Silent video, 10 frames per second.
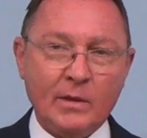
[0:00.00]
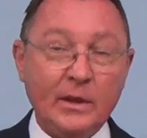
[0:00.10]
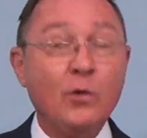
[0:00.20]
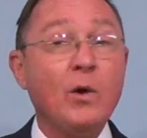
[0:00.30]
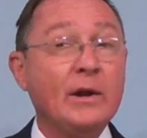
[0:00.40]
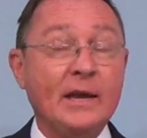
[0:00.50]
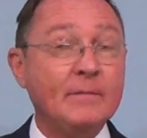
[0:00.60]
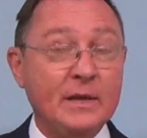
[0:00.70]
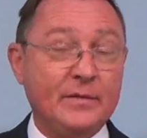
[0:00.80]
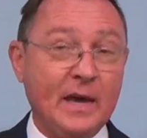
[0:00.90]
They don't want to
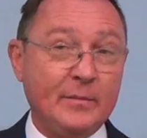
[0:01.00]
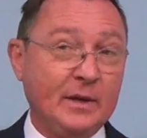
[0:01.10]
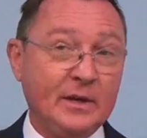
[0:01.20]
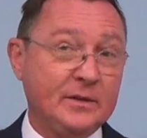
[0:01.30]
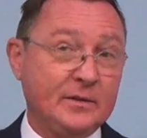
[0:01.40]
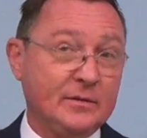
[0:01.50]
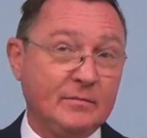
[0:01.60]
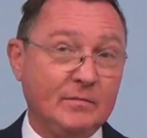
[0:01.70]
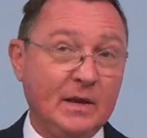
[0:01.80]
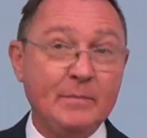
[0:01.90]
admit that because
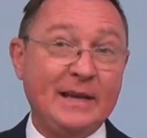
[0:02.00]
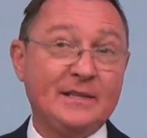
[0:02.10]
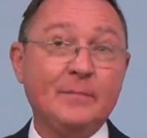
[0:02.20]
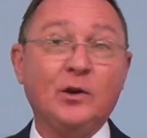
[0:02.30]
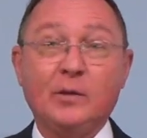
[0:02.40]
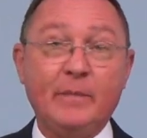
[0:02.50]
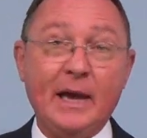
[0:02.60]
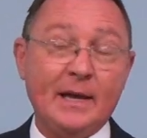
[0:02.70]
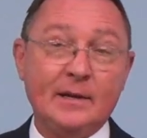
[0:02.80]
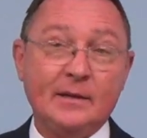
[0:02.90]
it makes them look
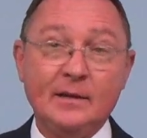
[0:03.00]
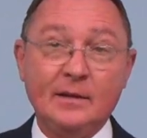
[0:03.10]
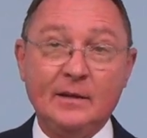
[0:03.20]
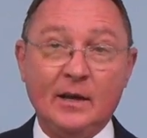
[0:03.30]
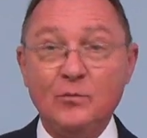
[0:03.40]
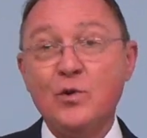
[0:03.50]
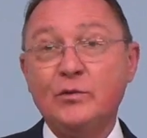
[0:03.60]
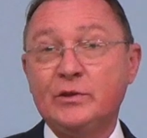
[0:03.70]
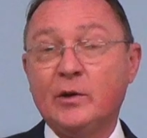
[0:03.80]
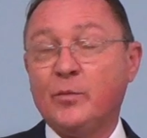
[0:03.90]
bad. It
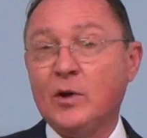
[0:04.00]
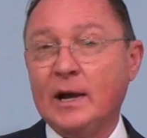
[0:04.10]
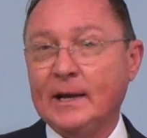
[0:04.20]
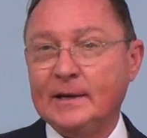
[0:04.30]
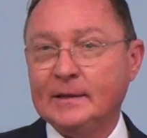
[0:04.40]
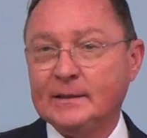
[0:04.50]
wounds their pride.